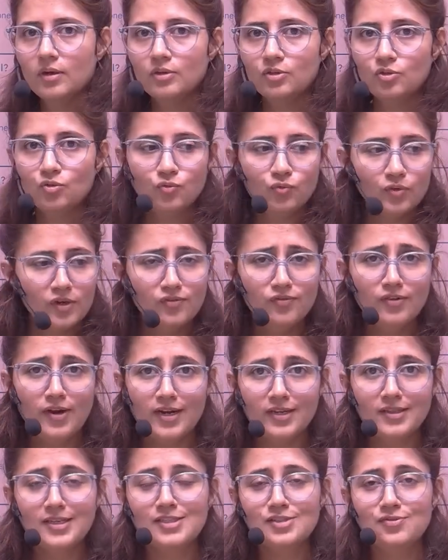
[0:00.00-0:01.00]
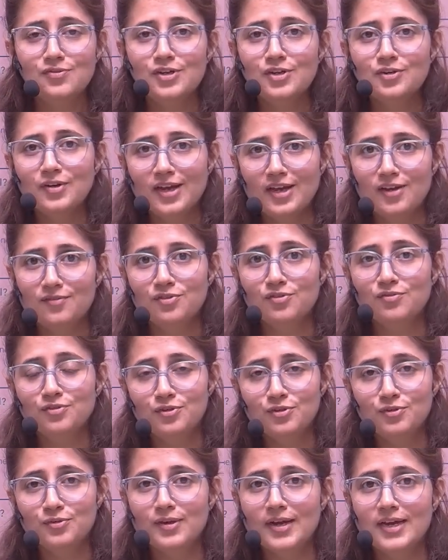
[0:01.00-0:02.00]
you will find this video helpful
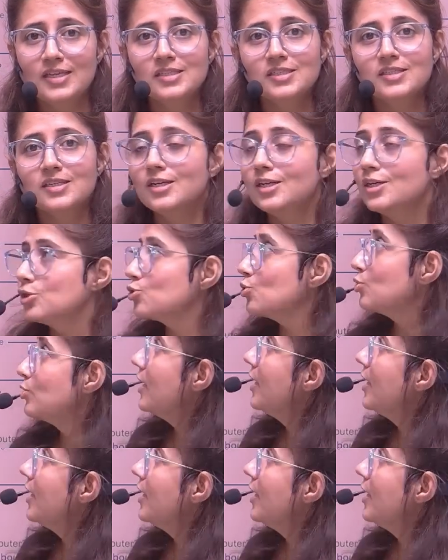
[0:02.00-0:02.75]
for you guys. So